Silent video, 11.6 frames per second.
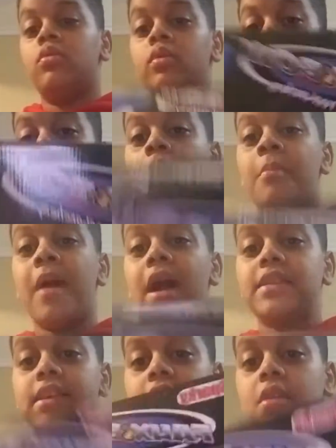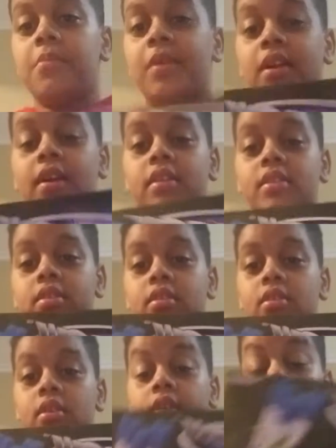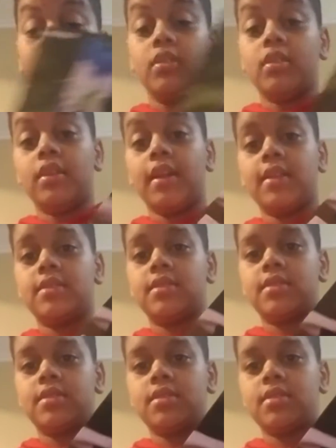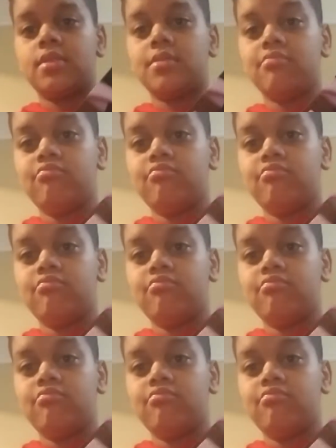we're not unboxing it, but let's